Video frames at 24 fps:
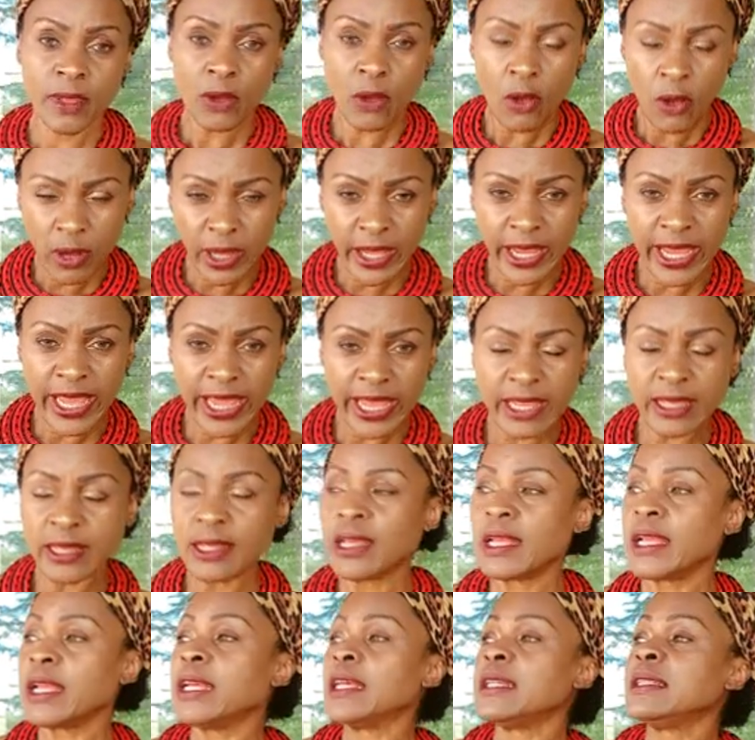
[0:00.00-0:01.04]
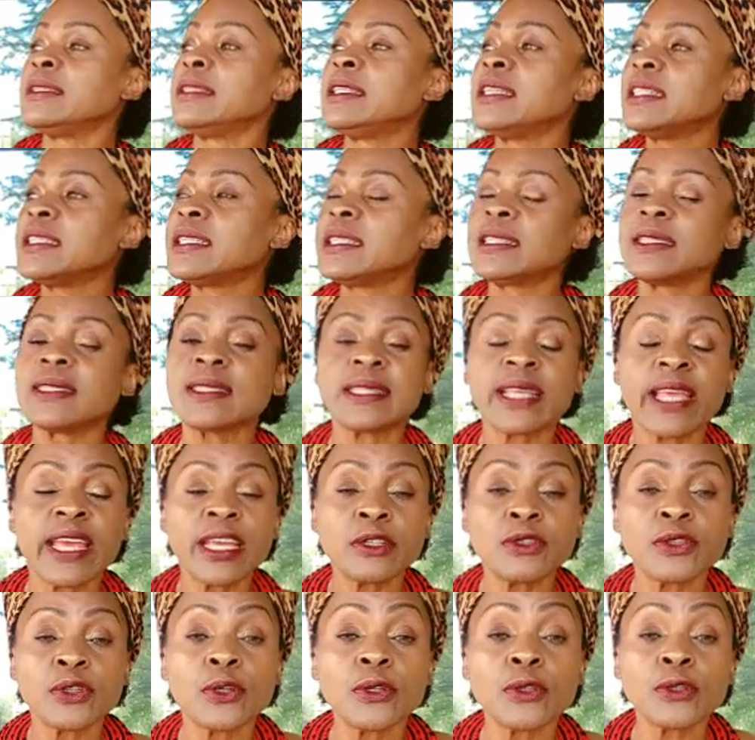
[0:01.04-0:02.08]
okay, this is
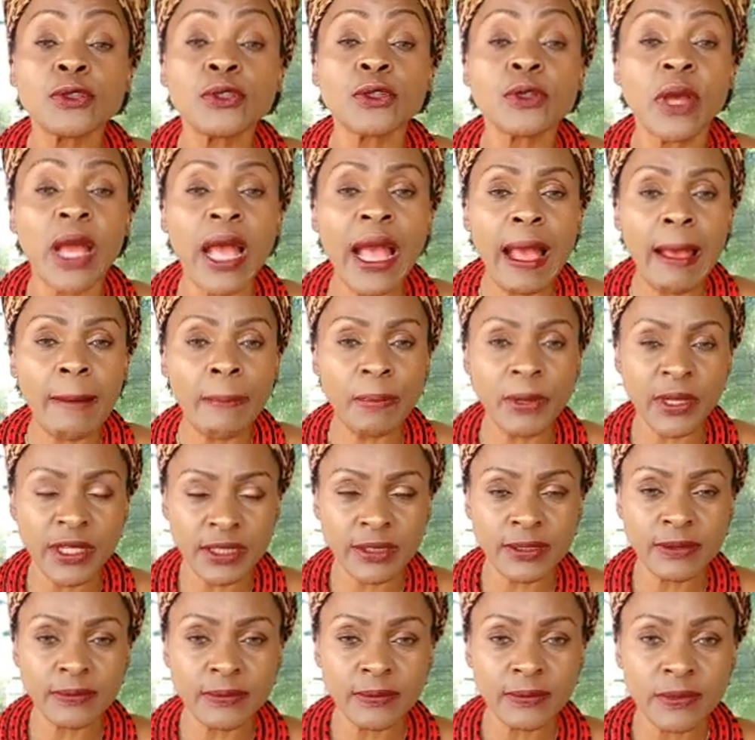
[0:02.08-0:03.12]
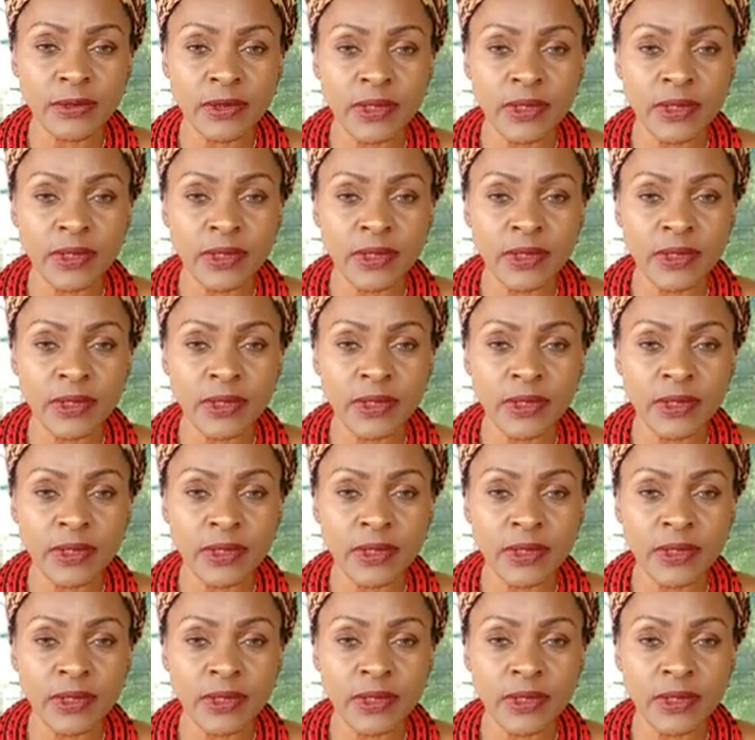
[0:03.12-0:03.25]
scheduled to happen.